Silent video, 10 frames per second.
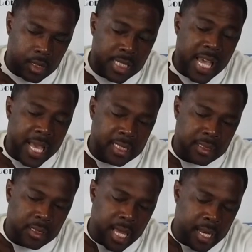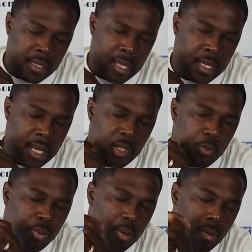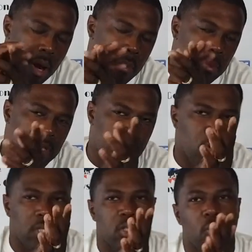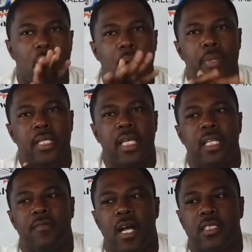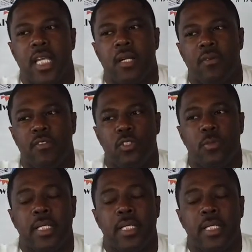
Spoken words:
next. And that'll probably for a little while be the end of our tech reviews.